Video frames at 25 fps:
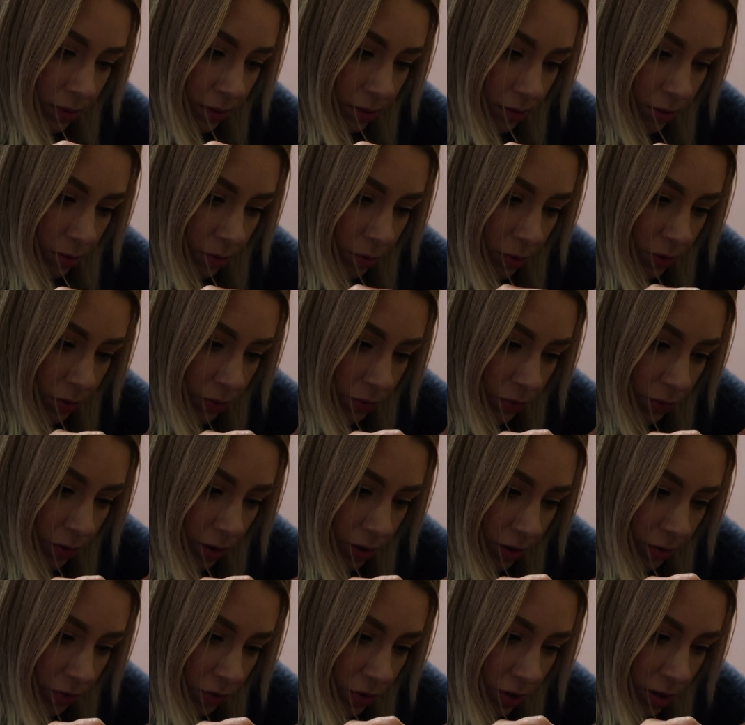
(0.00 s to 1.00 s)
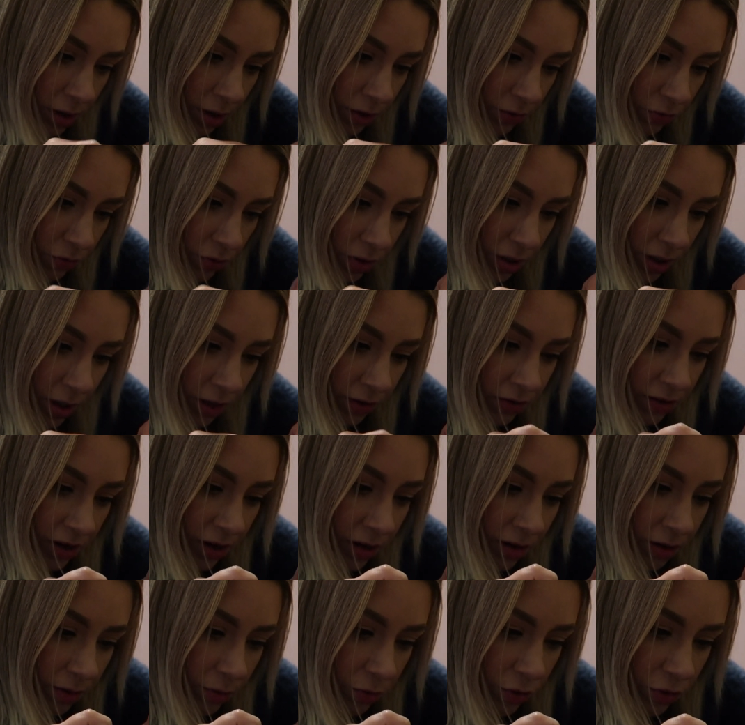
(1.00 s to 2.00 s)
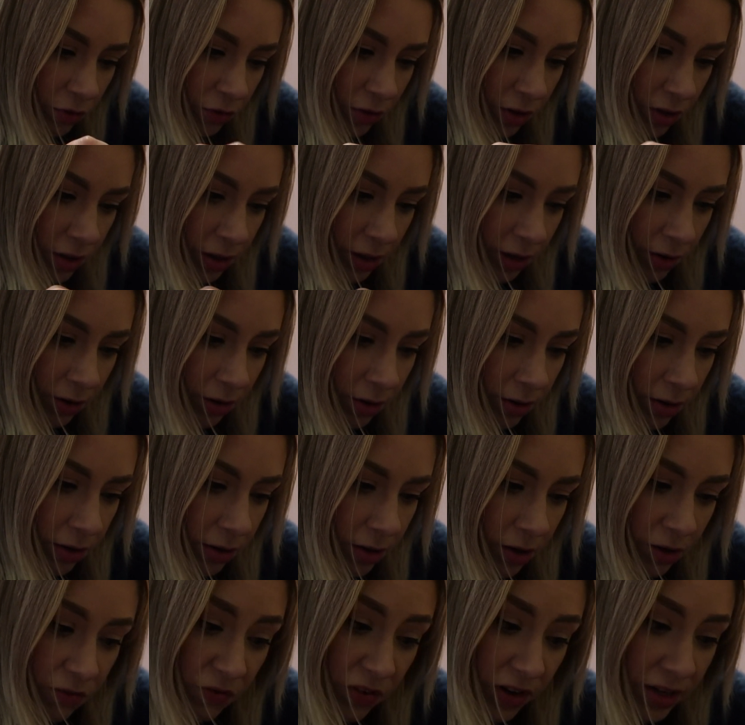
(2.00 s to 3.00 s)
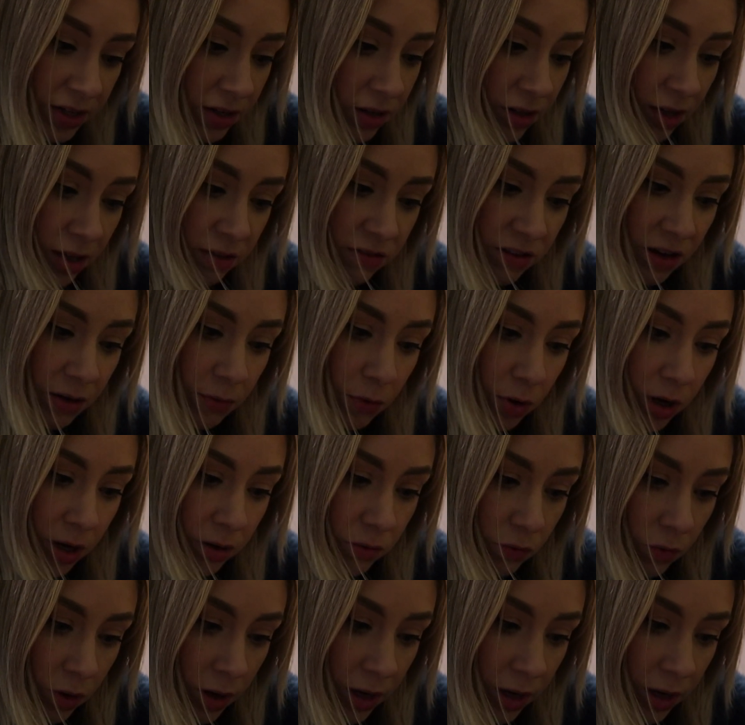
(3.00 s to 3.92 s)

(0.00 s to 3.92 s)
I mean, it really is tied up with string there. It's fine. That's it. We're in.